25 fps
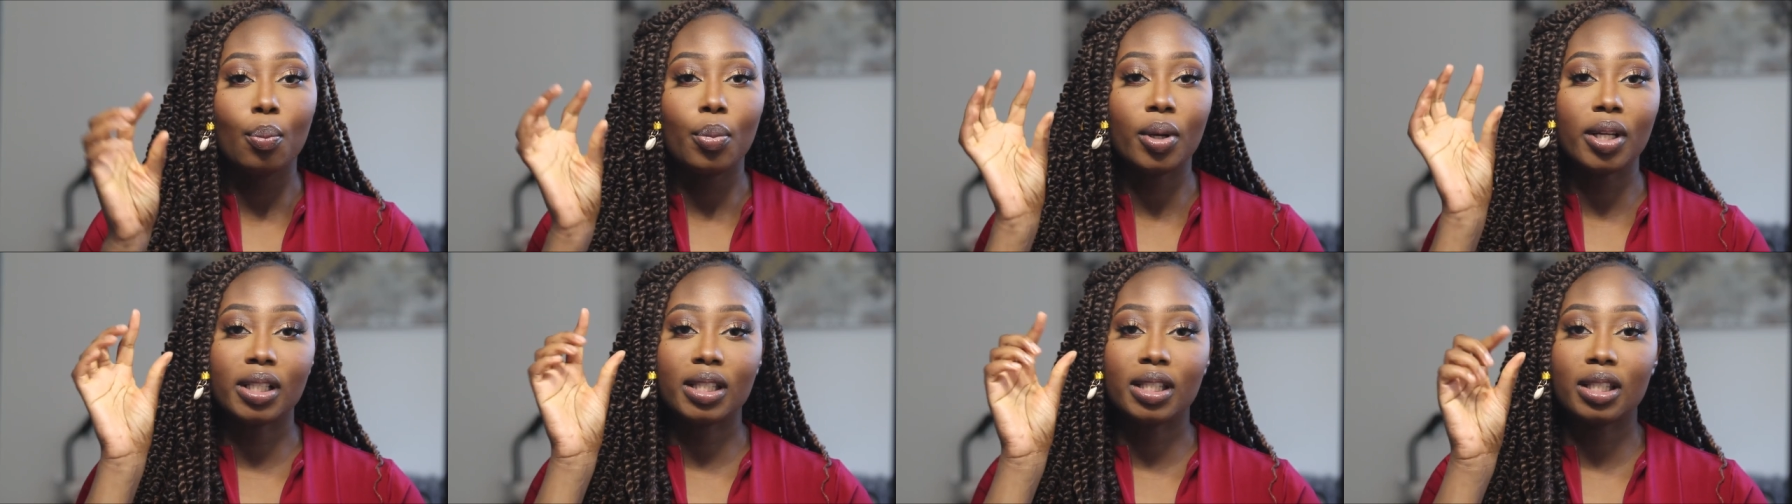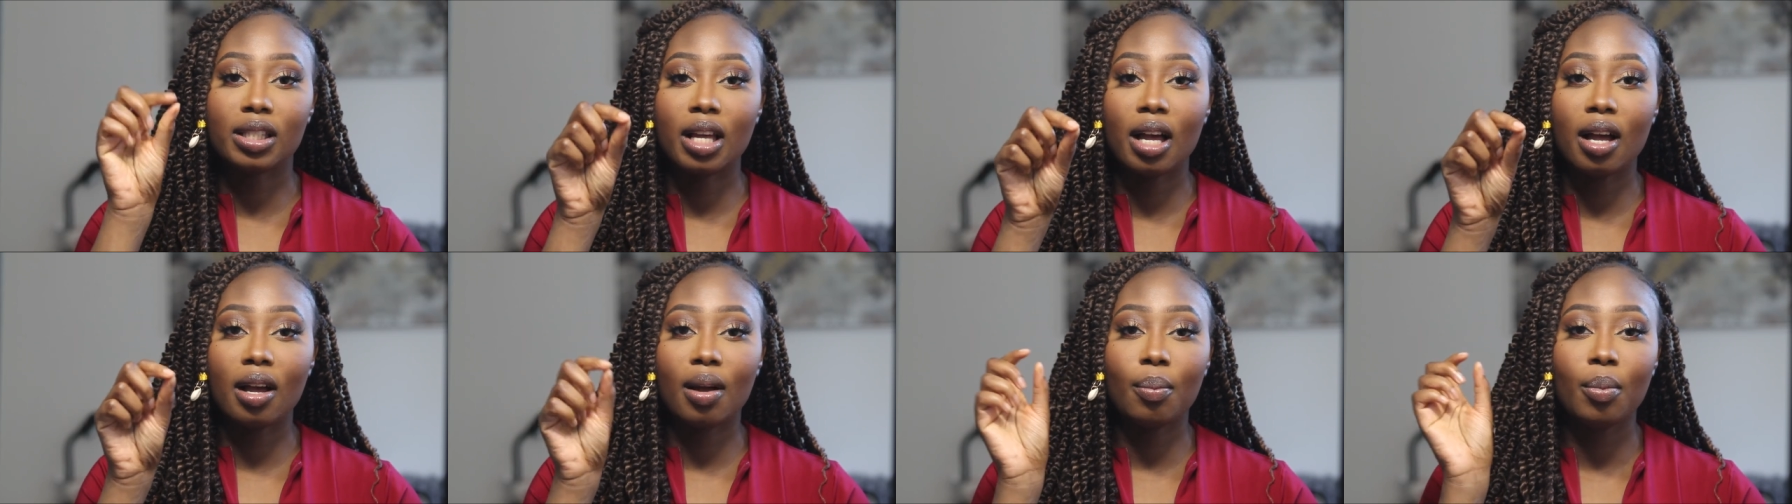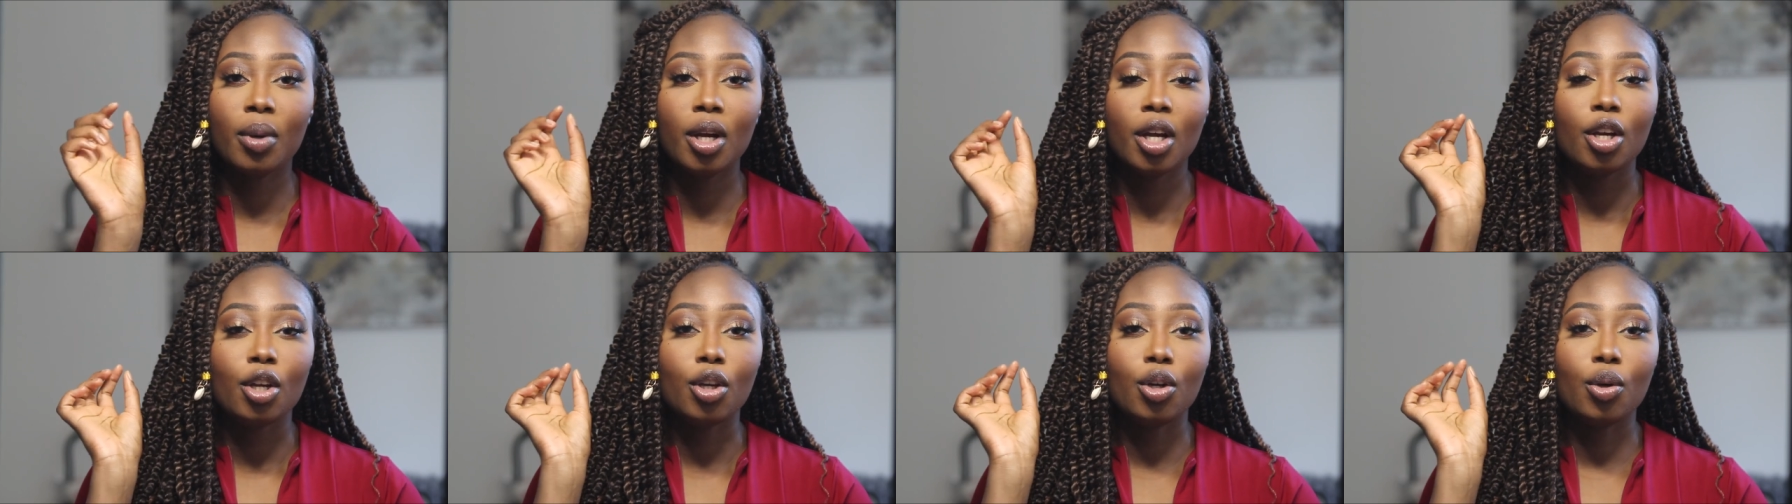put
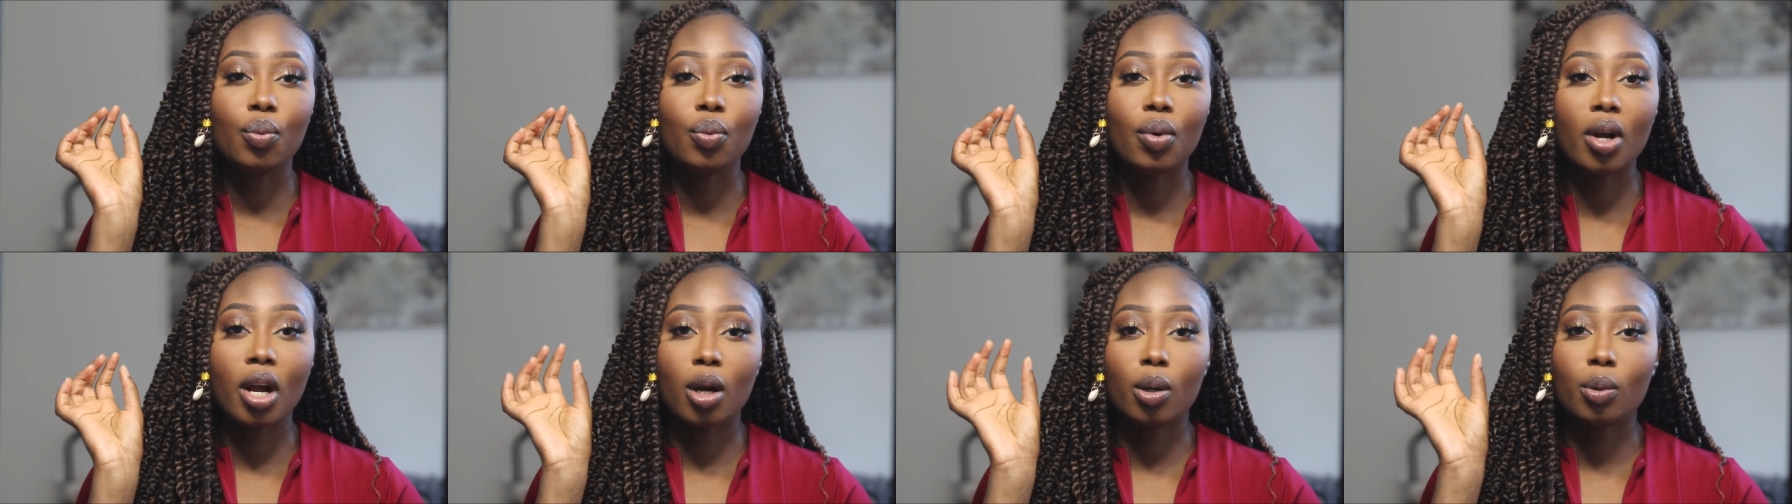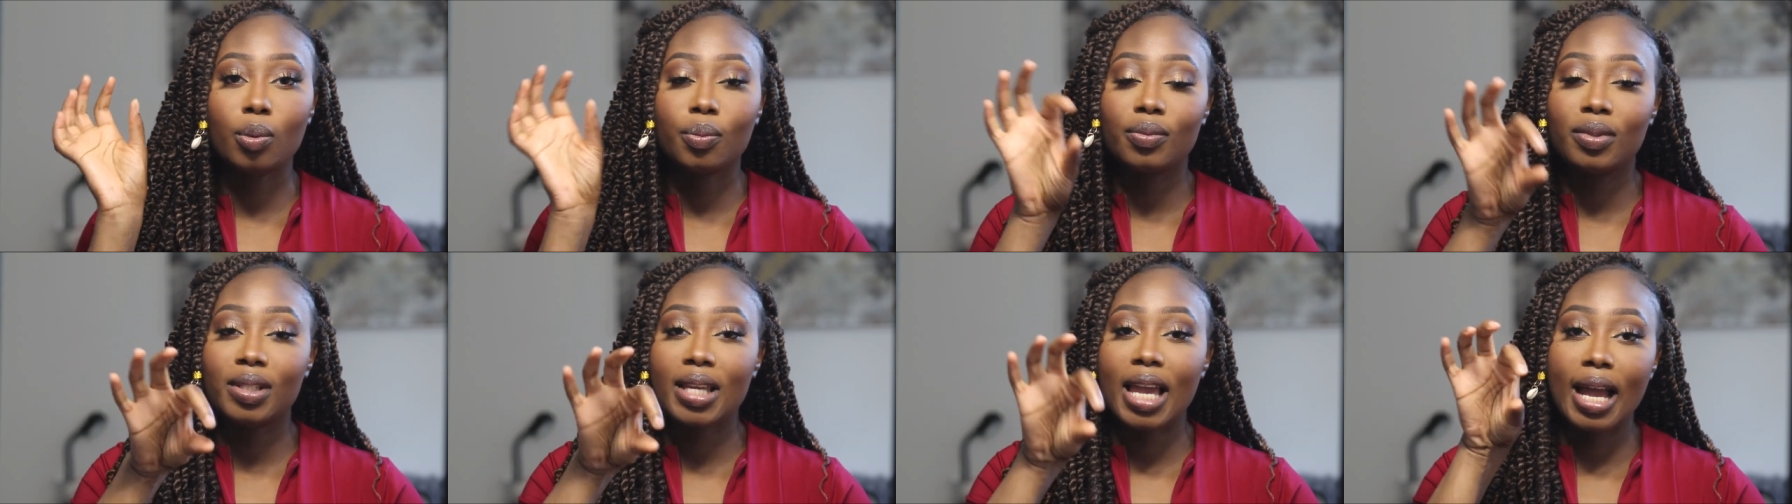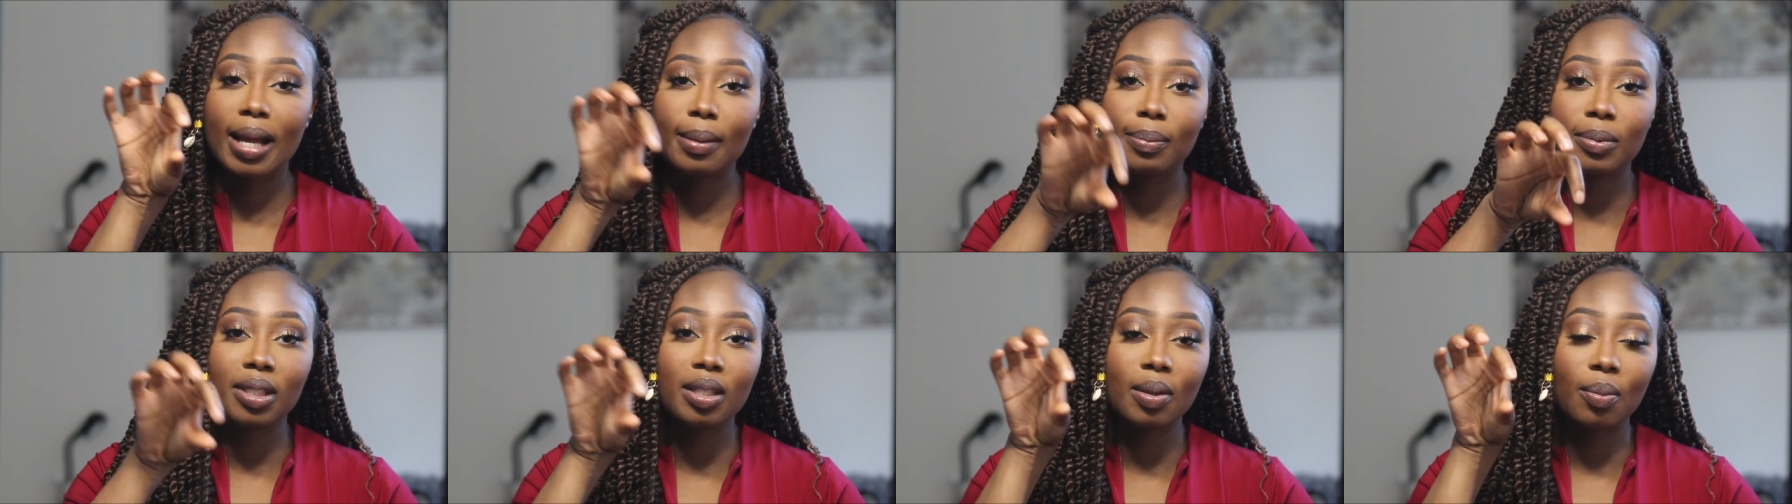some, you know,
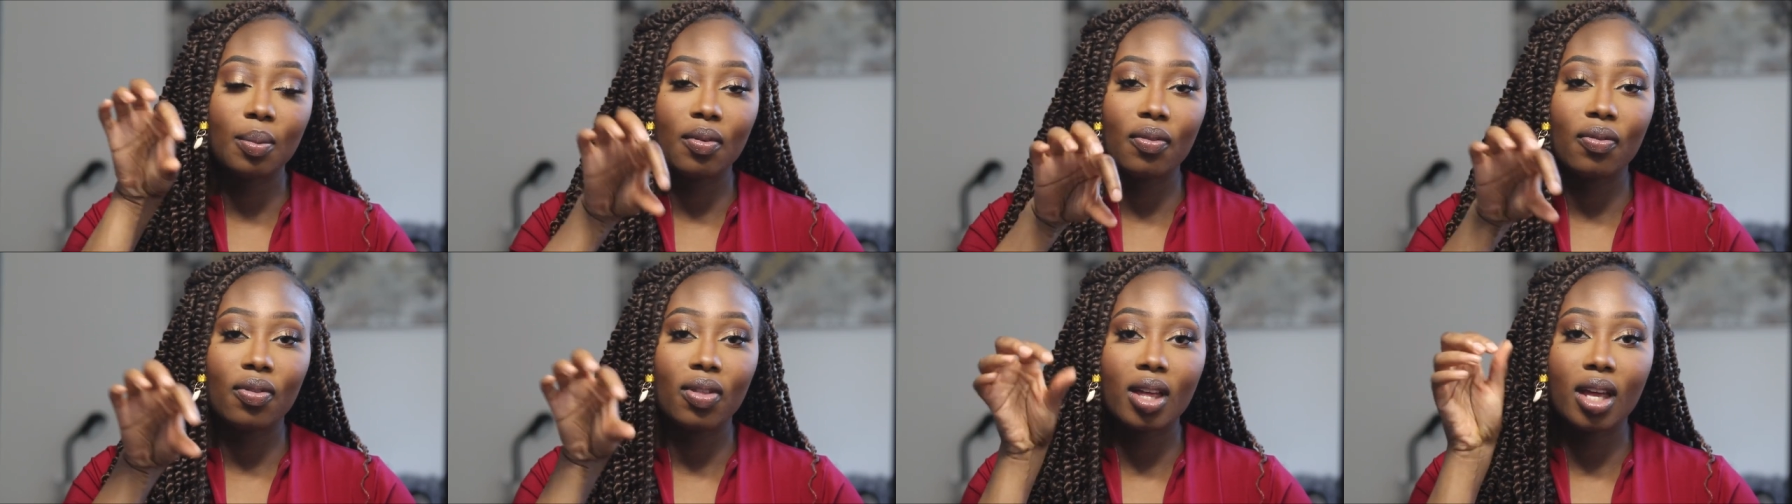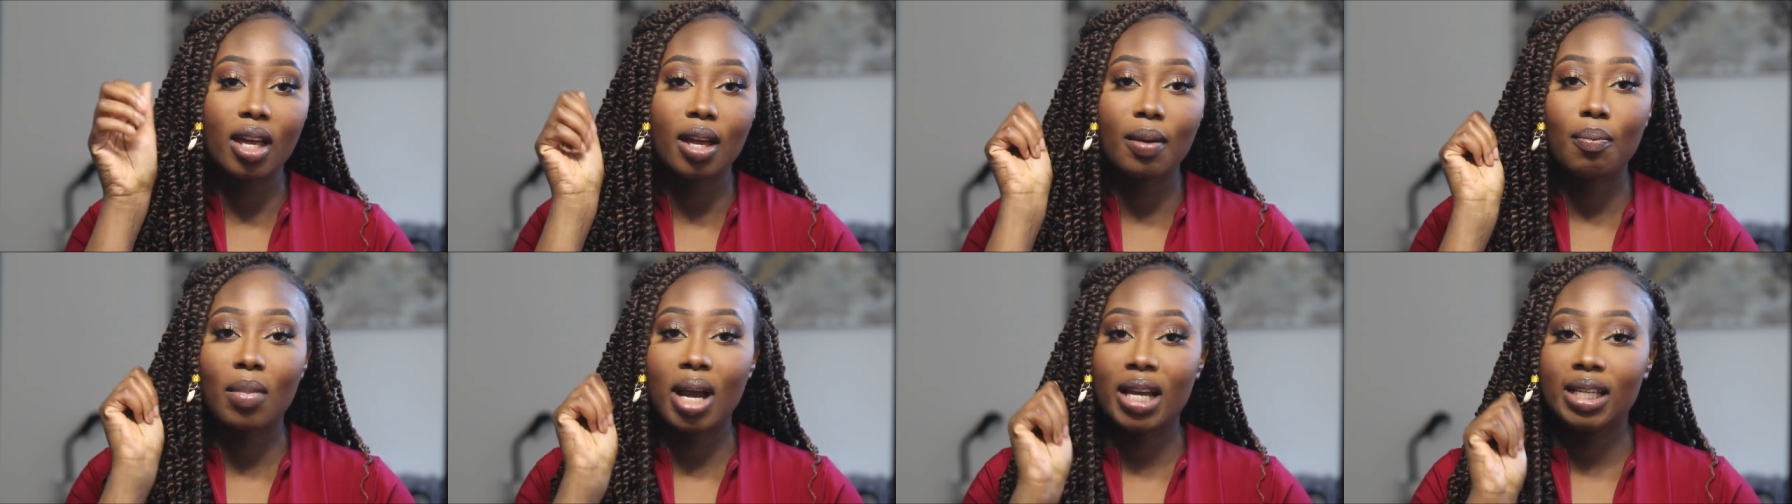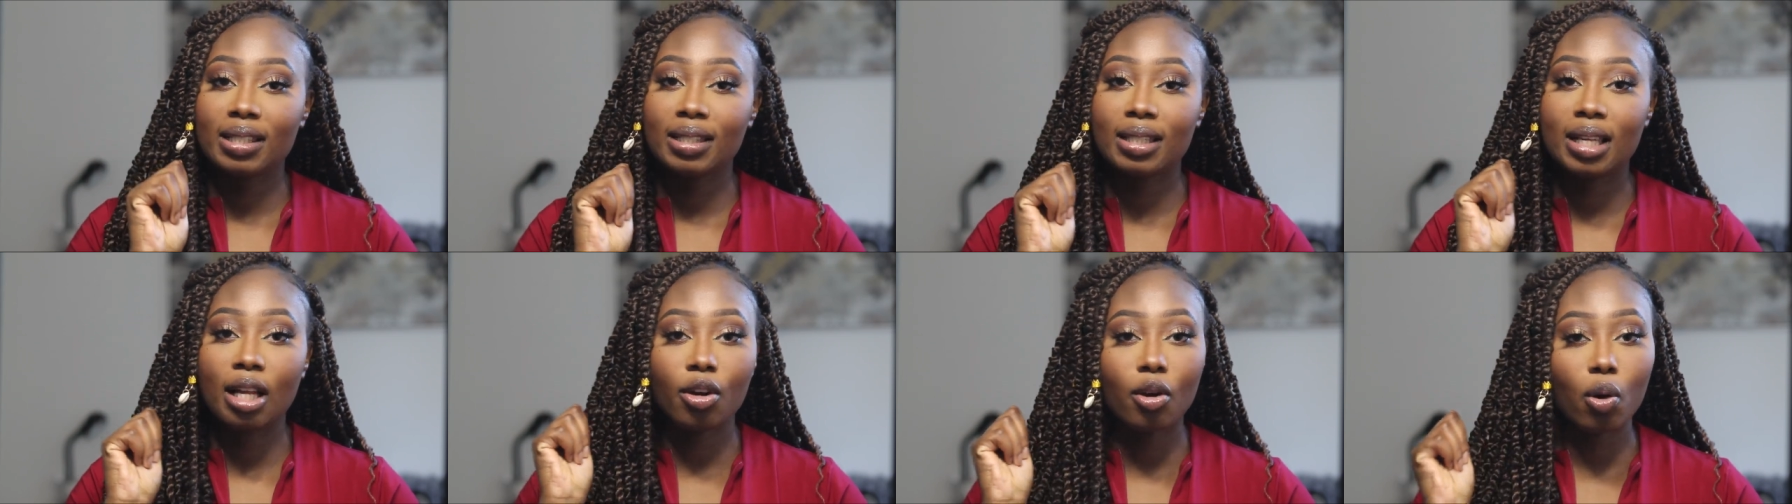dab some of the
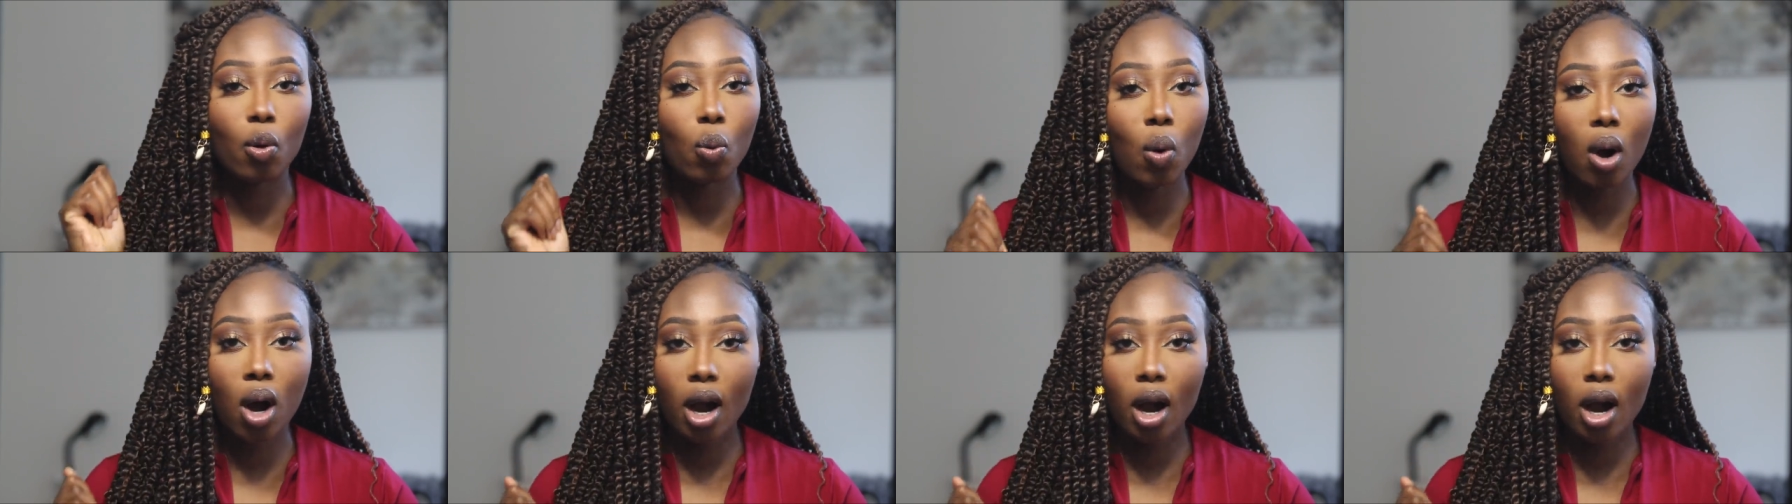micellar